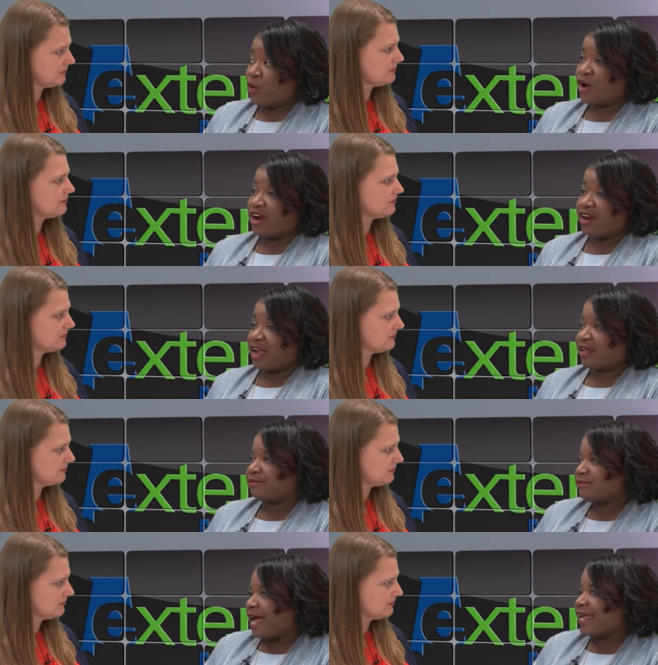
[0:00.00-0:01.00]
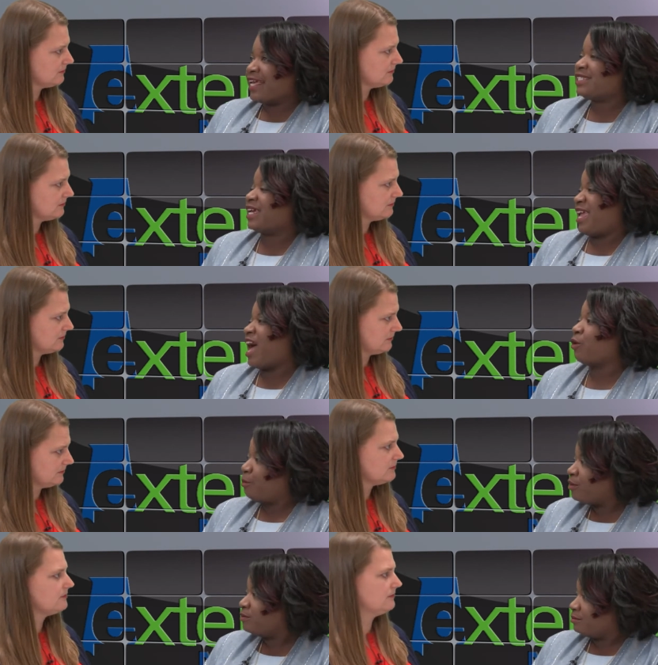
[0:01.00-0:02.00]
Speaker 1: more I guess,
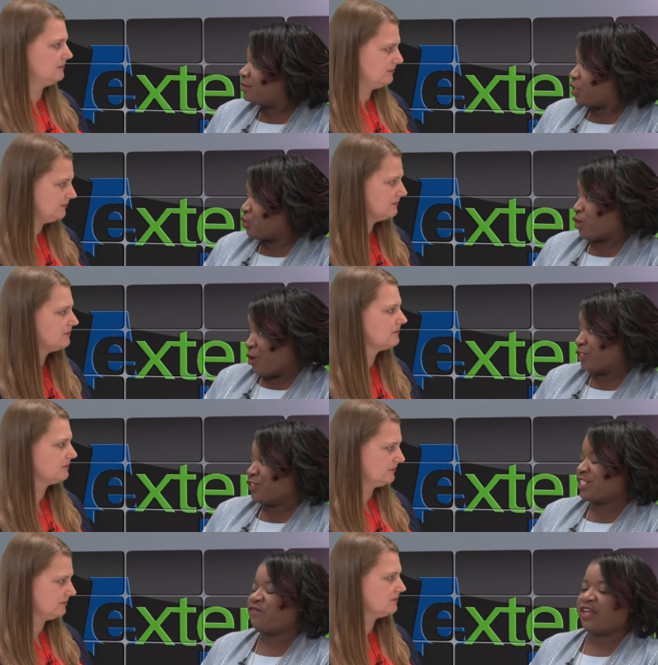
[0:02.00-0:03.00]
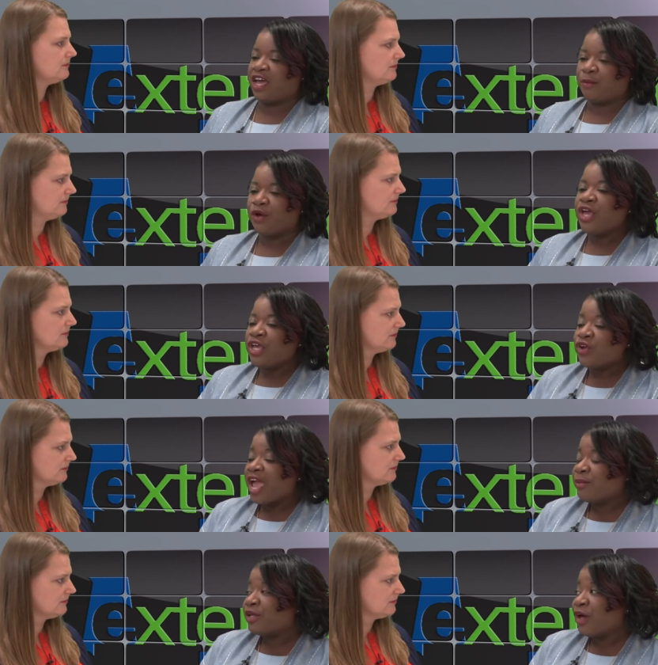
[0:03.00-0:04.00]
accountable mm -hmm. because you're holding yourself mm-hmm. accountable, mm -hmm. you're
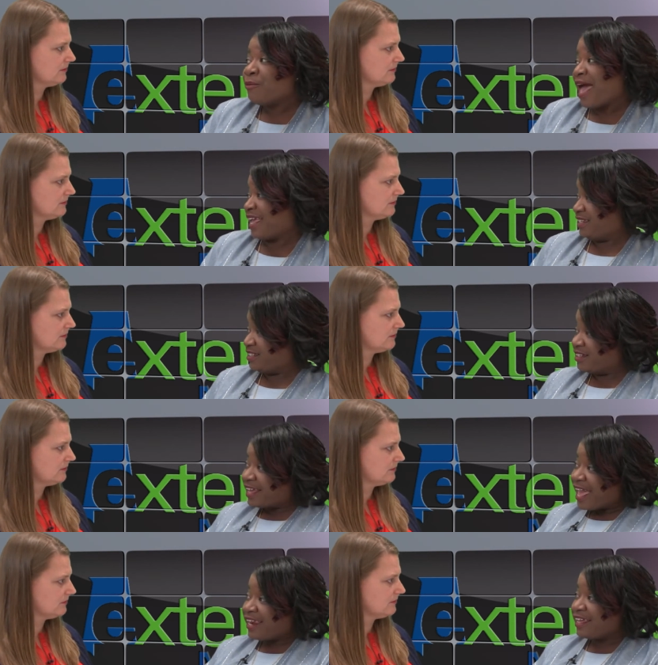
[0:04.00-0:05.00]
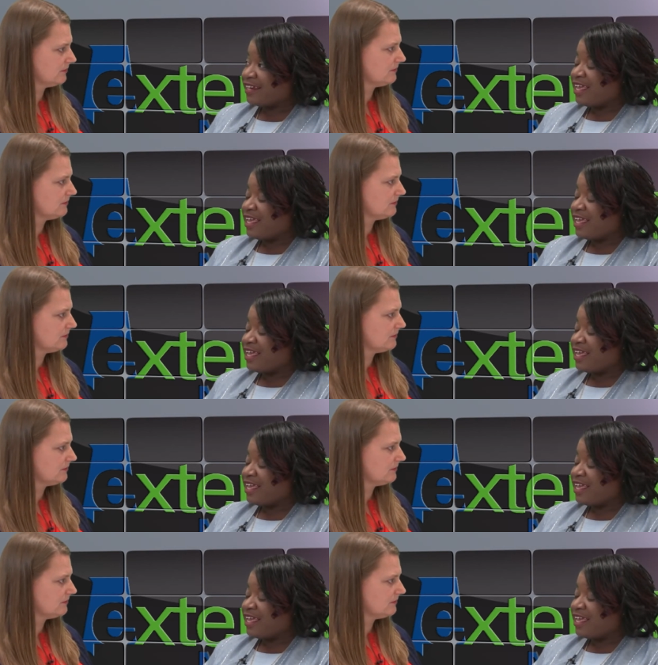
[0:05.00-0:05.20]
able to go back and look at it.